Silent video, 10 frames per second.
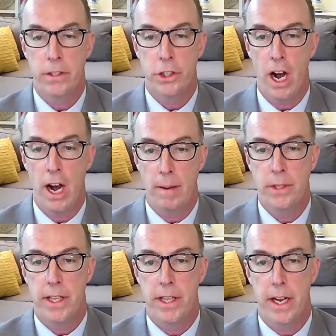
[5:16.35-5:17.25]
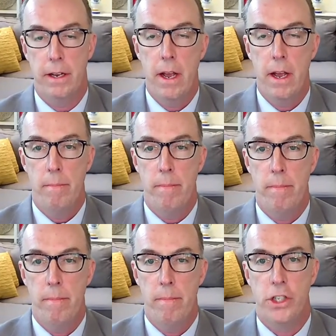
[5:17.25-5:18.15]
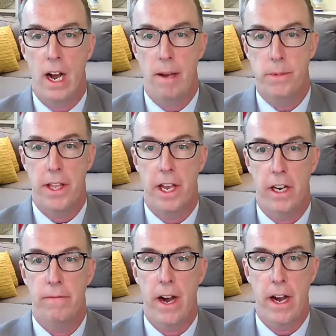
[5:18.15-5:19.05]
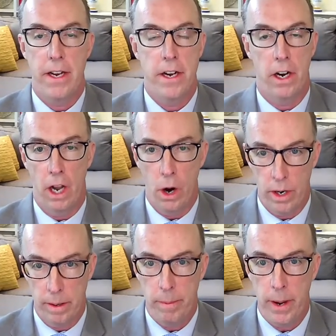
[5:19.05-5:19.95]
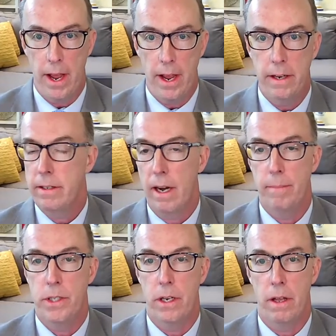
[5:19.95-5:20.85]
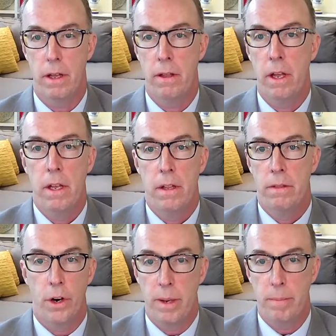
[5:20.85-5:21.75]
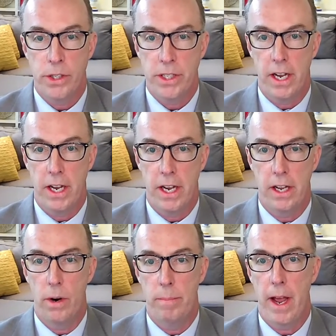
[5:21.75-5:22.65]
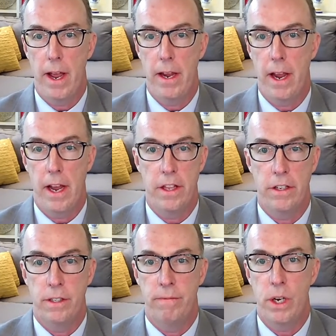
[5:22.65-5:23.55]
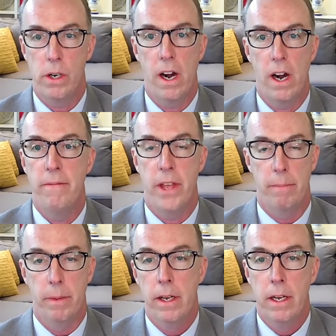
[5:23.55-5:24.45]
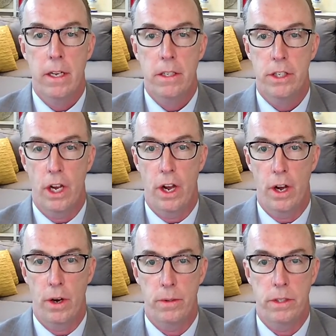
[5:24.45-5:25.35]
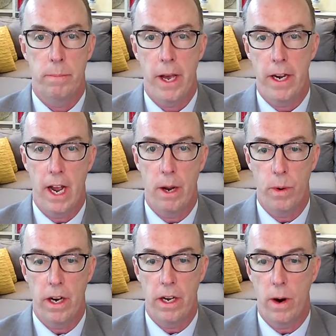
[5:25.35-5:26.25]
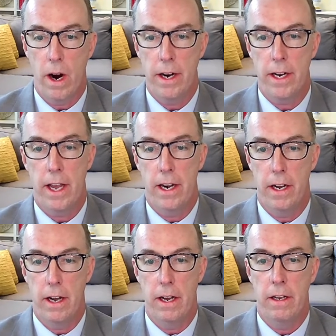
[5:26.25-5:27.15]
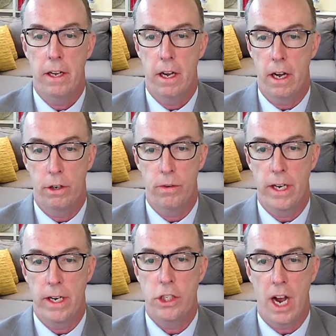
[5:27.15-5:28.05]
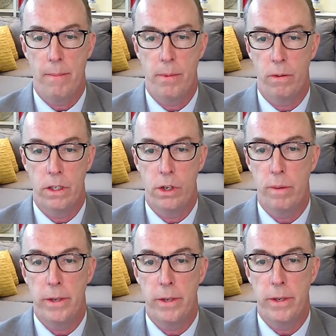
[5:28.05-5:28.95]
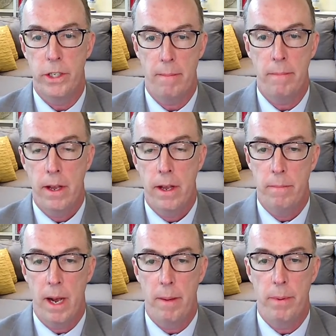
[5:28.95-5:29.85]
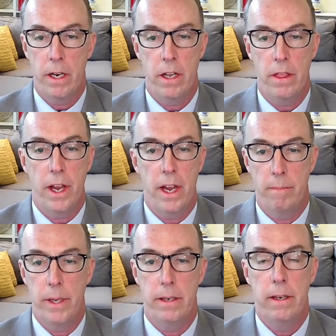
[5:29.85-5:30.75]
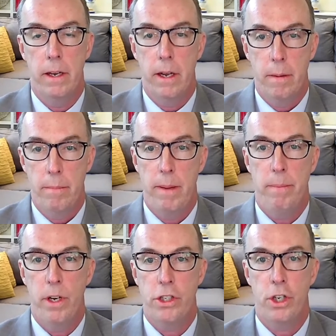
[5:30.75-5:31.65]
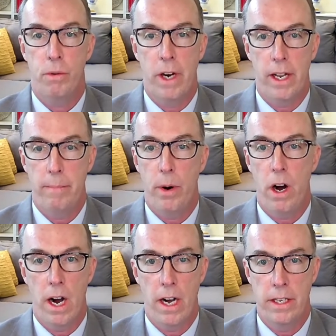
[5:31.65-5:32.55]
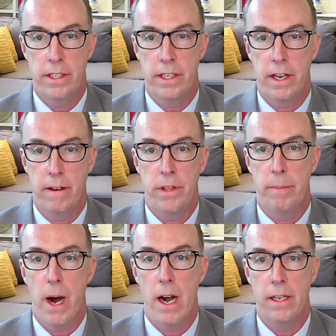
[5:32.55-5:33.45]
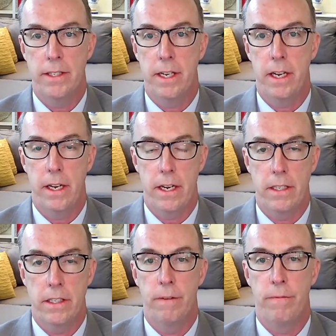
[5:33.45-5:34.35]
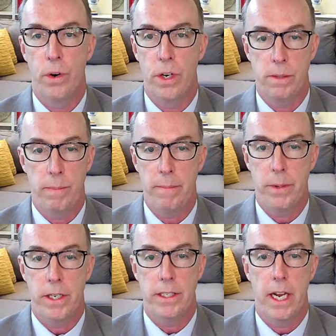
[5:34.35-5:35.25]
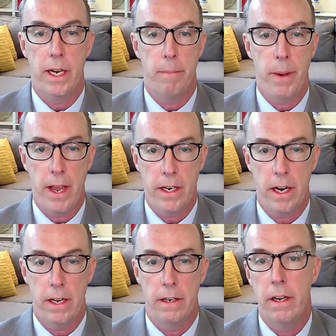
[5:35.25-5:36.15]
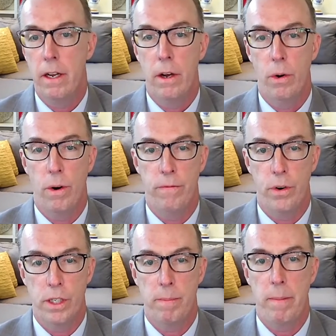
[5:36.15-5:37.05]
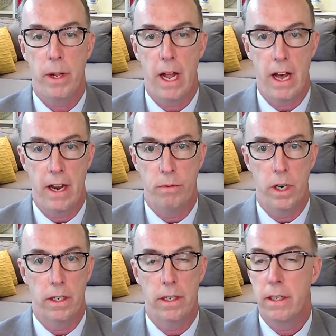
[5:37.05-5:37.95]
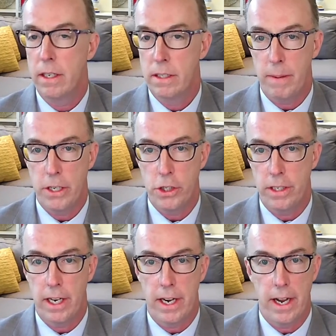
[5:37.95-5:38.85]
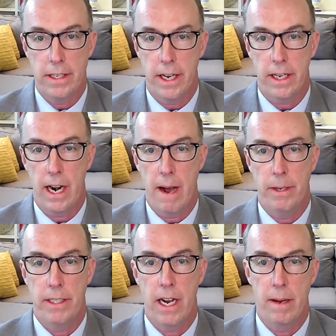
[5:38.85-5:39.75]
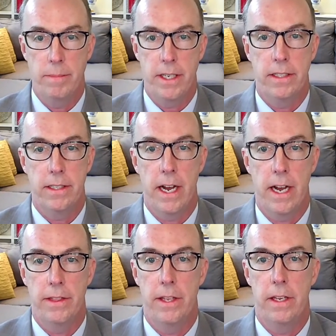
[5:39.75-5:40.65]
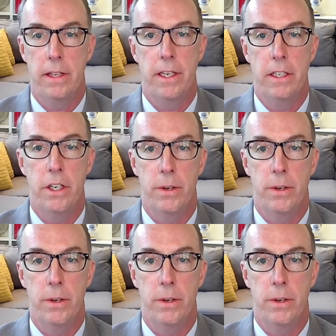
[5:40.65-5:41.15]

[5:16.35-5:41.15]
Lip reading: jobs, that many of the jobs that they could find are lower in pay, up to 30% lower in pay, and there's fewer of them. So depending on where you are, getting a green job or a renewable job might be a good thing. But people should really pause if the policy is to force people to take a pay cut or force people out of work. Especially in today's economic times, that's not the thing to do.